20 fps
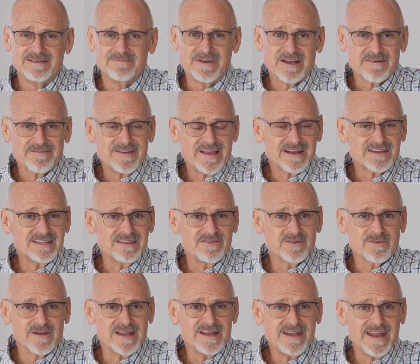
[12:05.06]
Matter of fact,
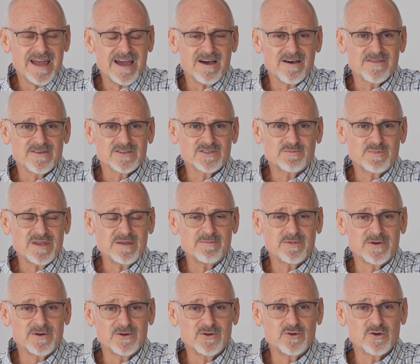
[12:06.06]
even right now, there's
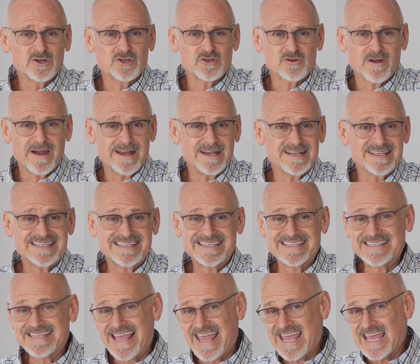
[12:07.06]
people who are trying to
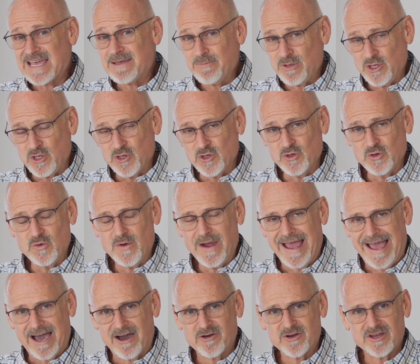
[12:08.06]
scam
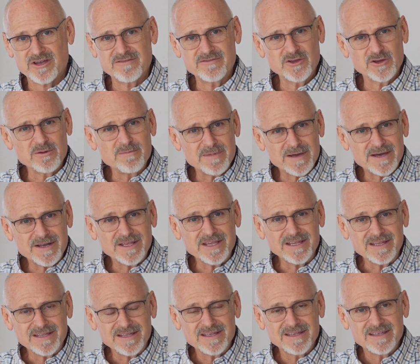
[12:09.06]
you out of your
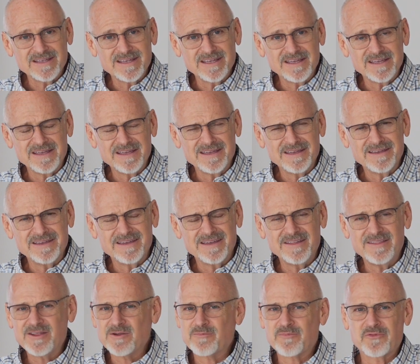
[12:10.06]
money.
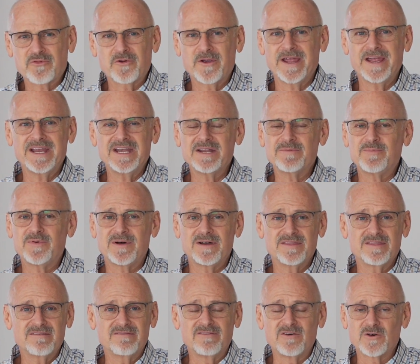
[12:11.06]
And they're preying
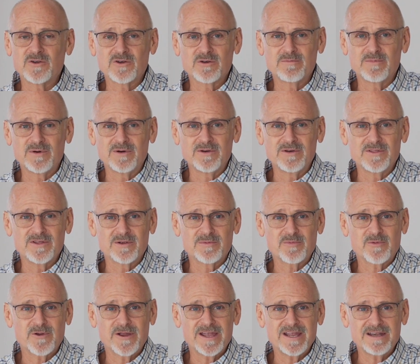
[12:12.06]
upon the vulnerable. They're
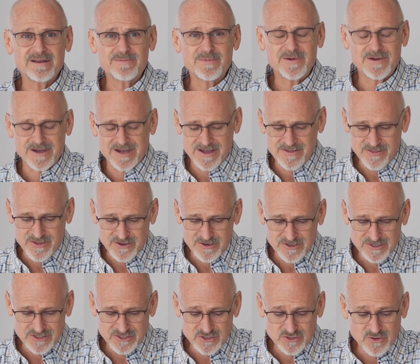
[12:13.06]
preying upon
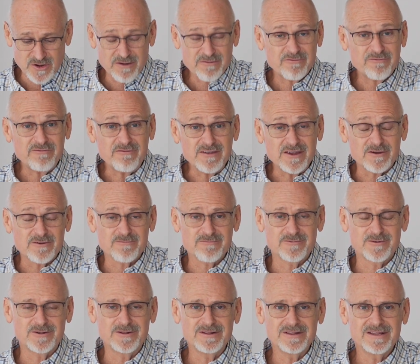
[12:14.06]
those who are
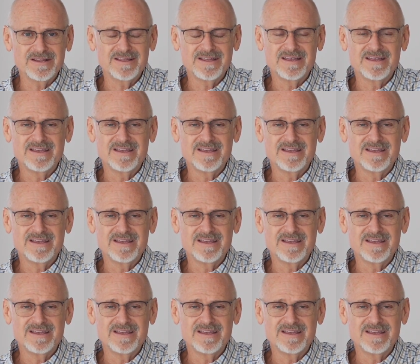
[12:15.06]
fearful.